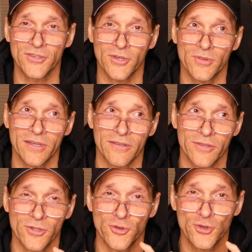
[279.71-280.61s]
So
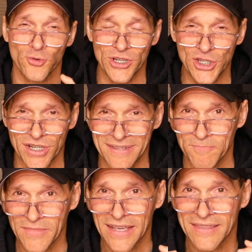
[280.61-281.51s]
the nutrition
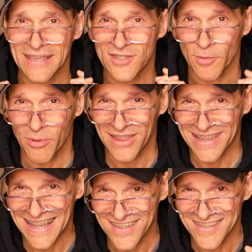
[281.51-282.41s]
that
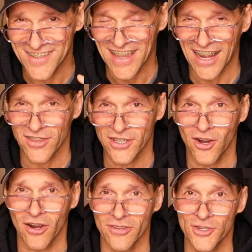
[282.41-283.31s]
supplies this hyaline
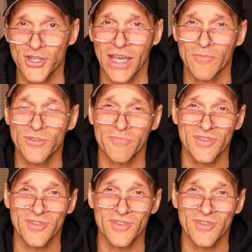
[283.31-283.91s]
cartilage comes from the